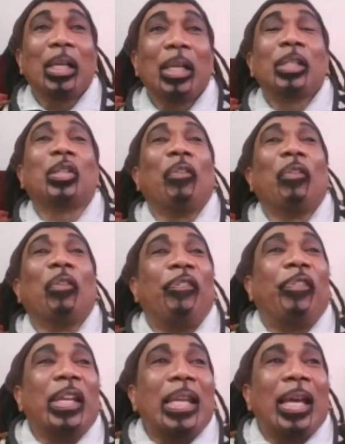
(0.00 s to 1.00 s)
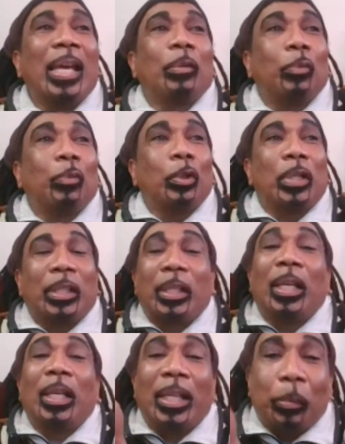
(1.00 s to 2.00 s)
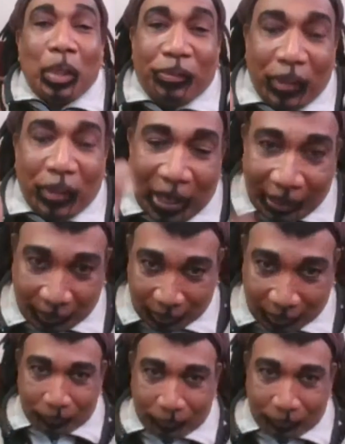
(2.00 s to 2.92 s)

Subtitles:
So Vinette, the lady was Vinette.